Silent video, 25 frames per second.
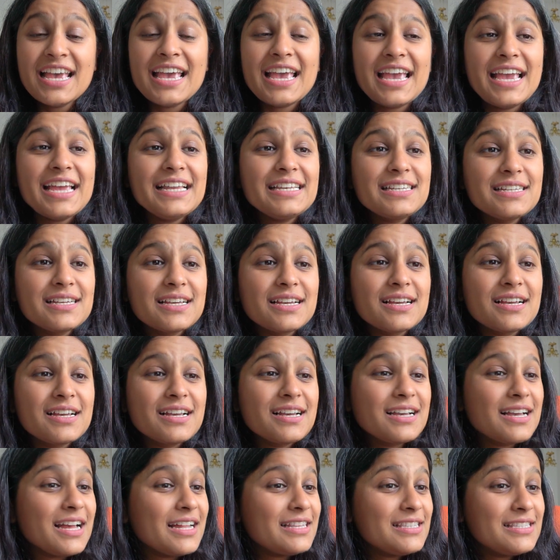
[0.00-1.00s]
it
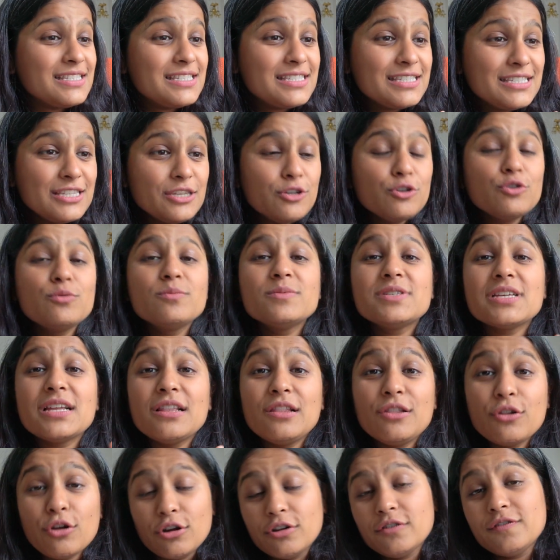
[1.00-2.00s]
consumes a
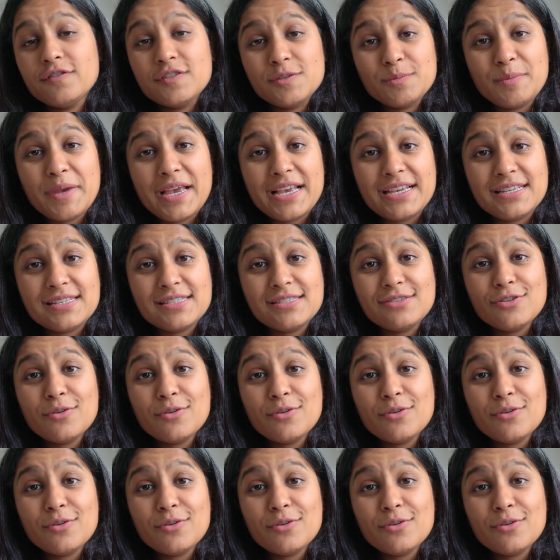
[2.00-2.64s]
lot of space.